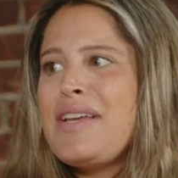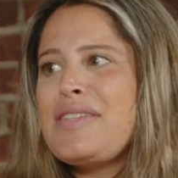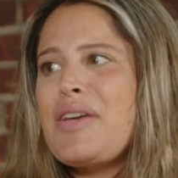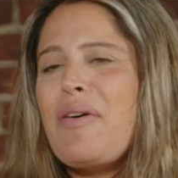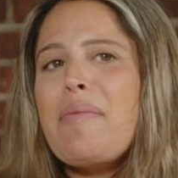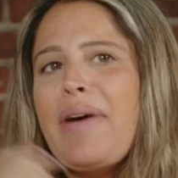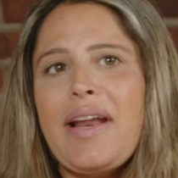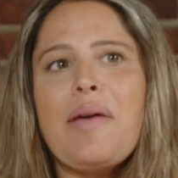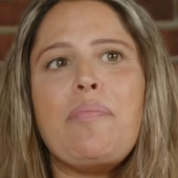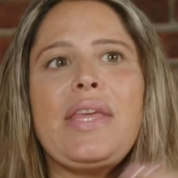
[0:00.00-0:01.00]
So it might
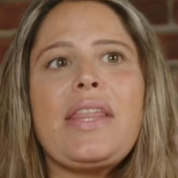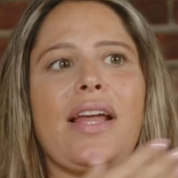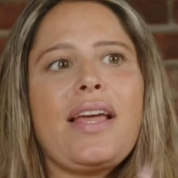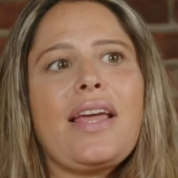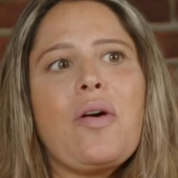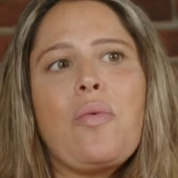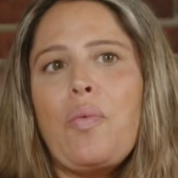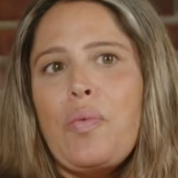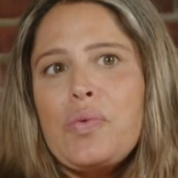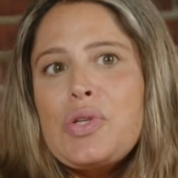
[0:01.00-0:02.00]
not be that I get
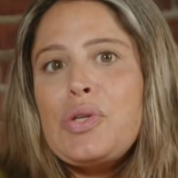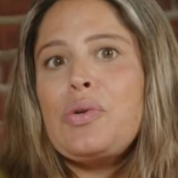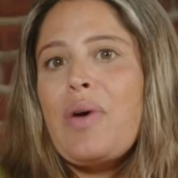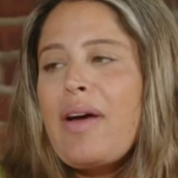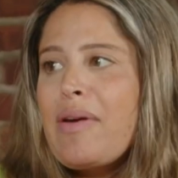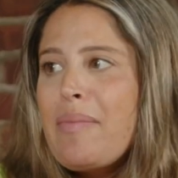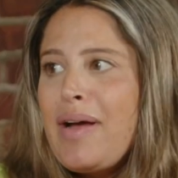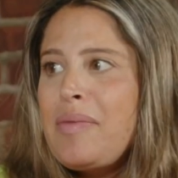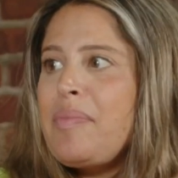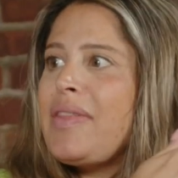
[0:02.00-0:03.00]
two every
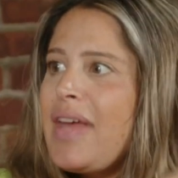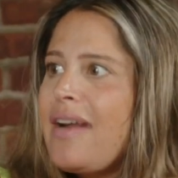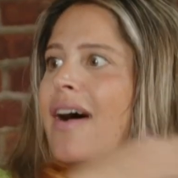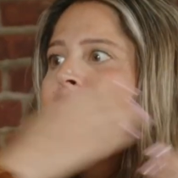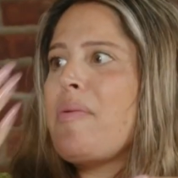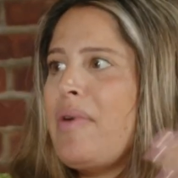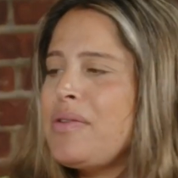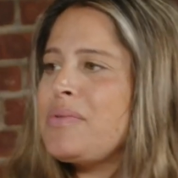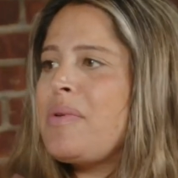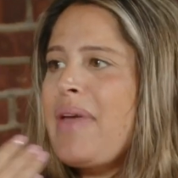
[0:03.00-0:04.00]
month, but then other
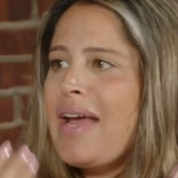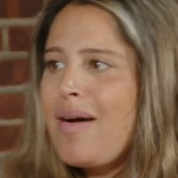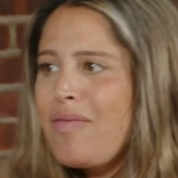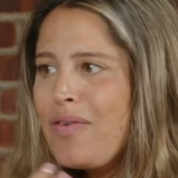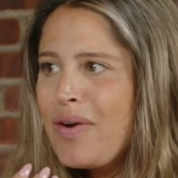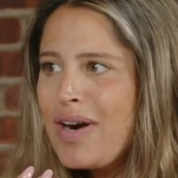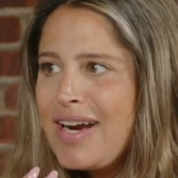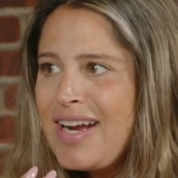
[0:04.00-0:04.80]
months will make up for it.